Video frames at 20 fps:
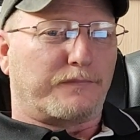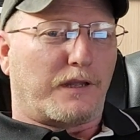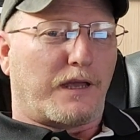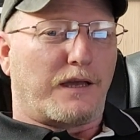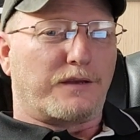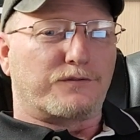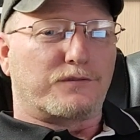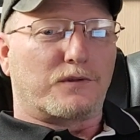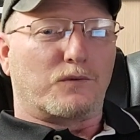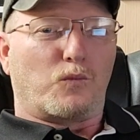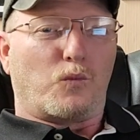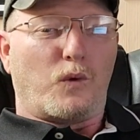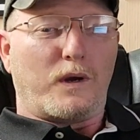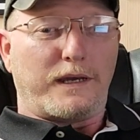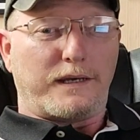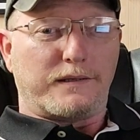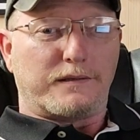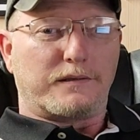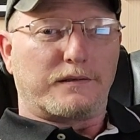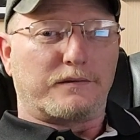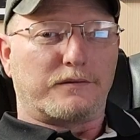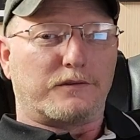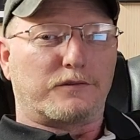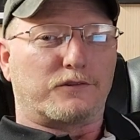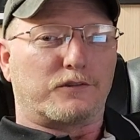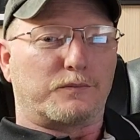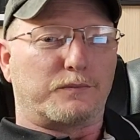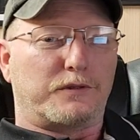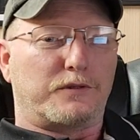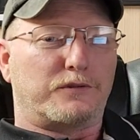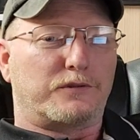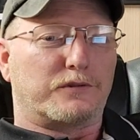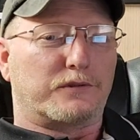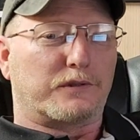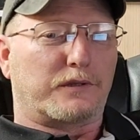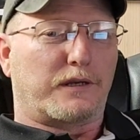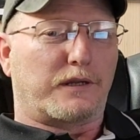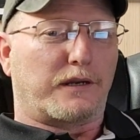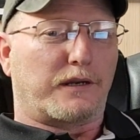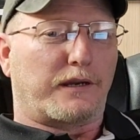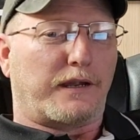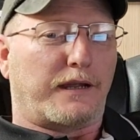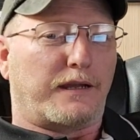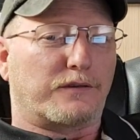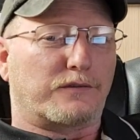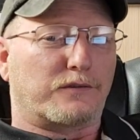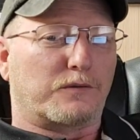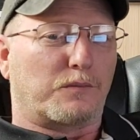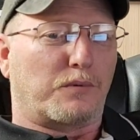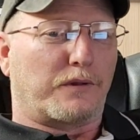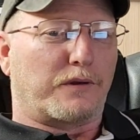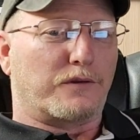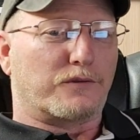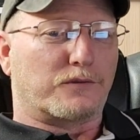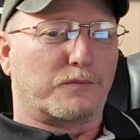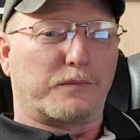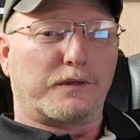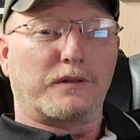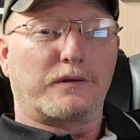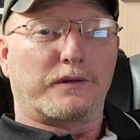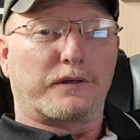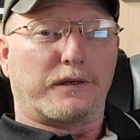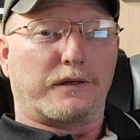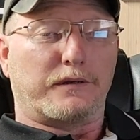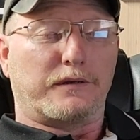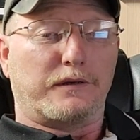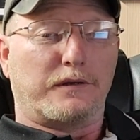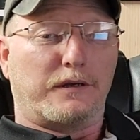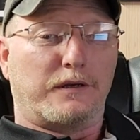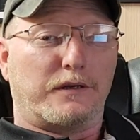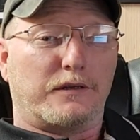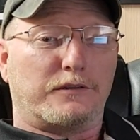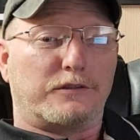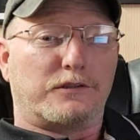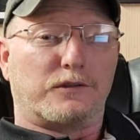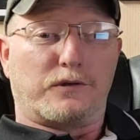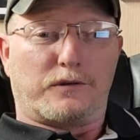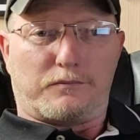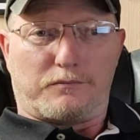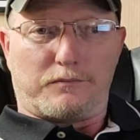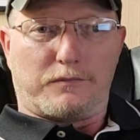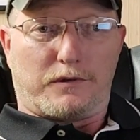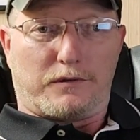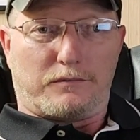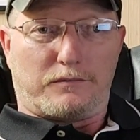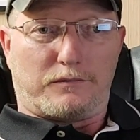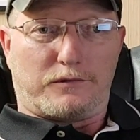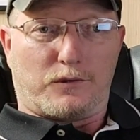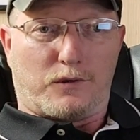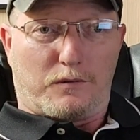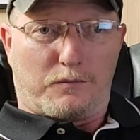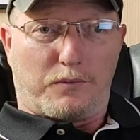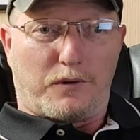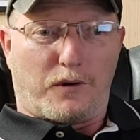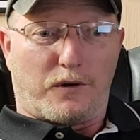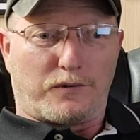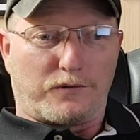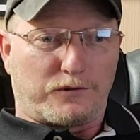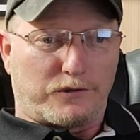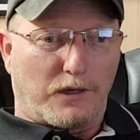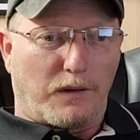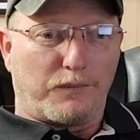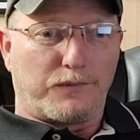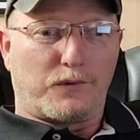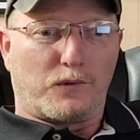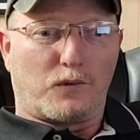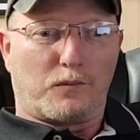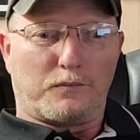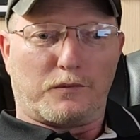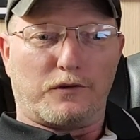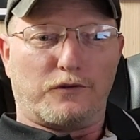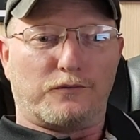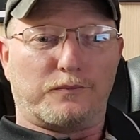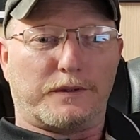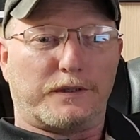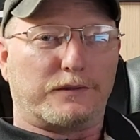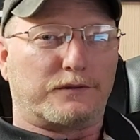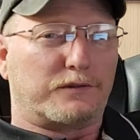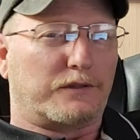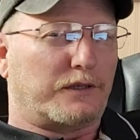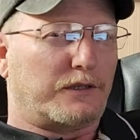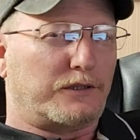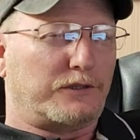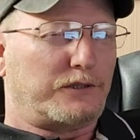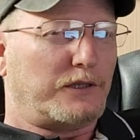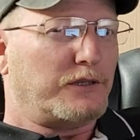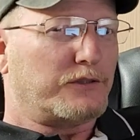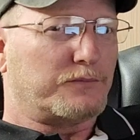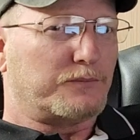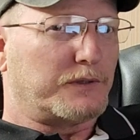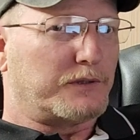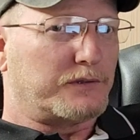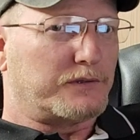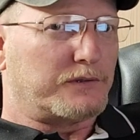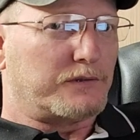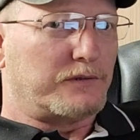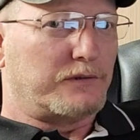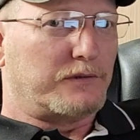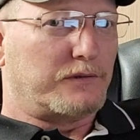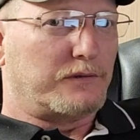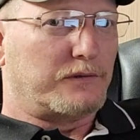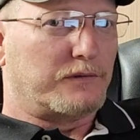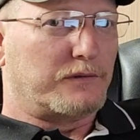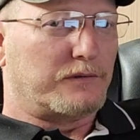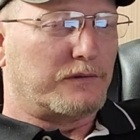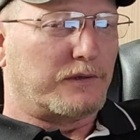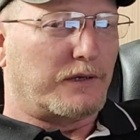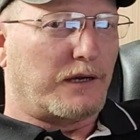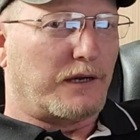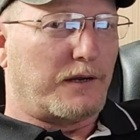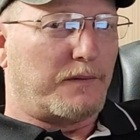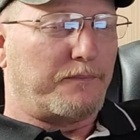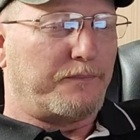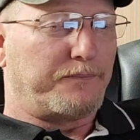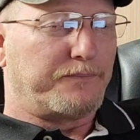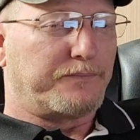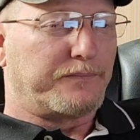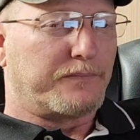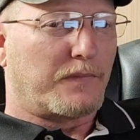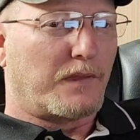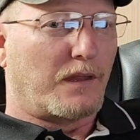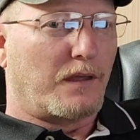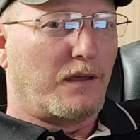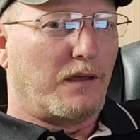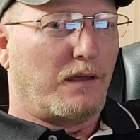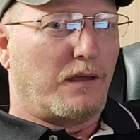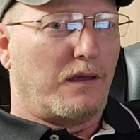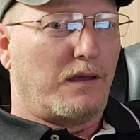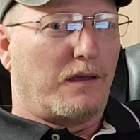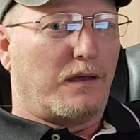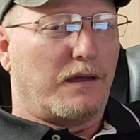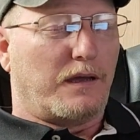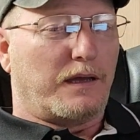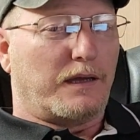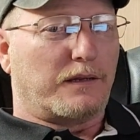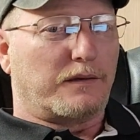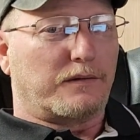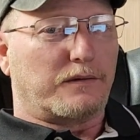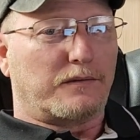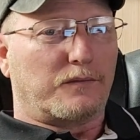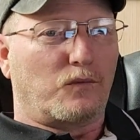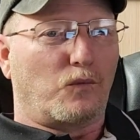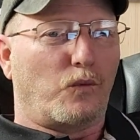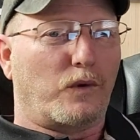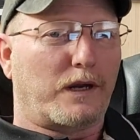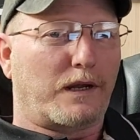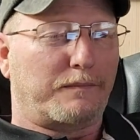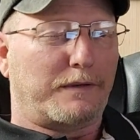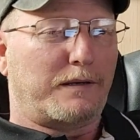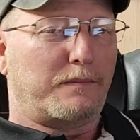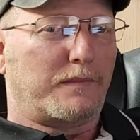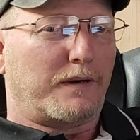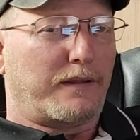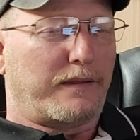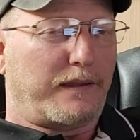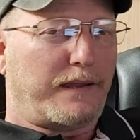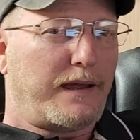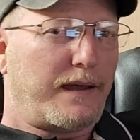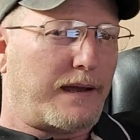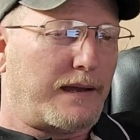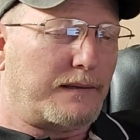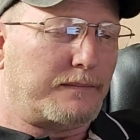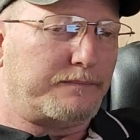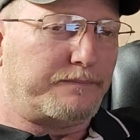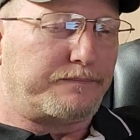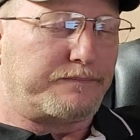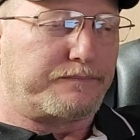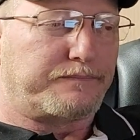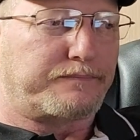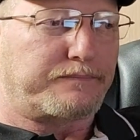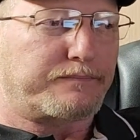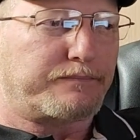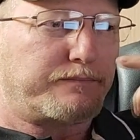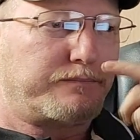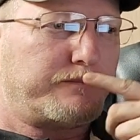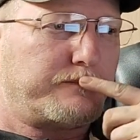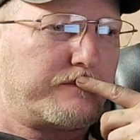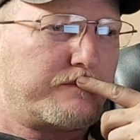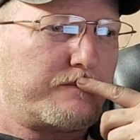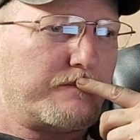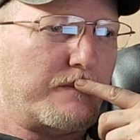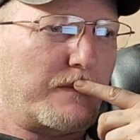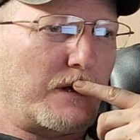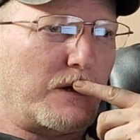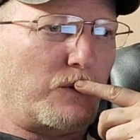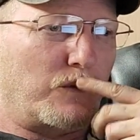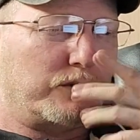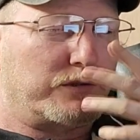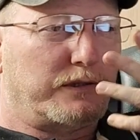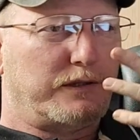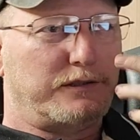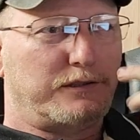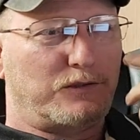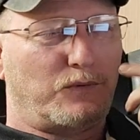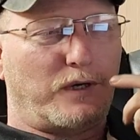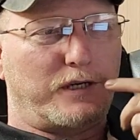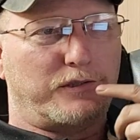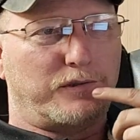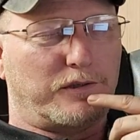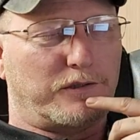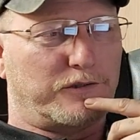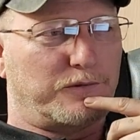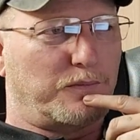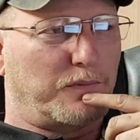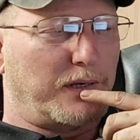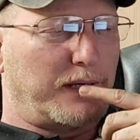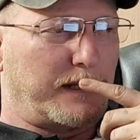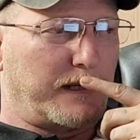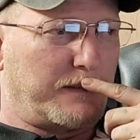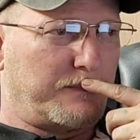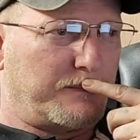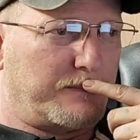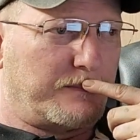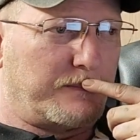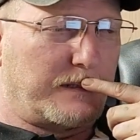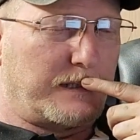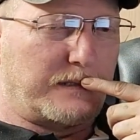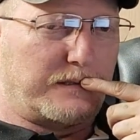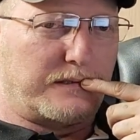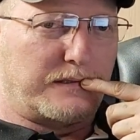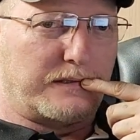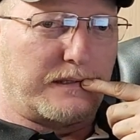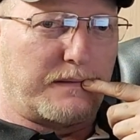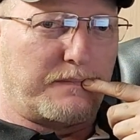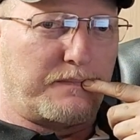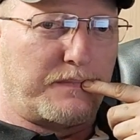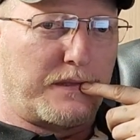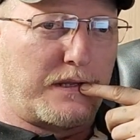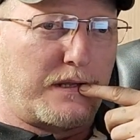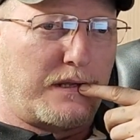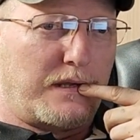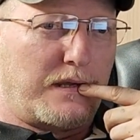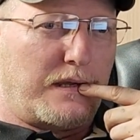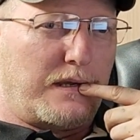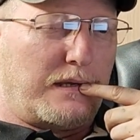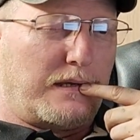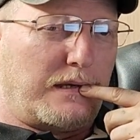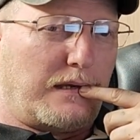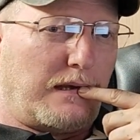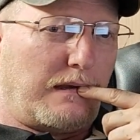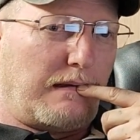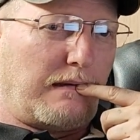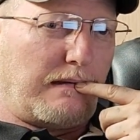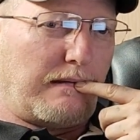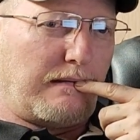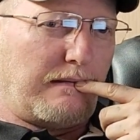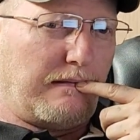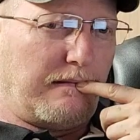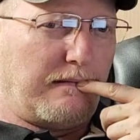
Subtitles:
as the weight distribution can enhance the player's ability to impart subtle movements and adjustments. Okay, and what I mean by that, oh, it's an easy way to explain it. Let's see. Uh,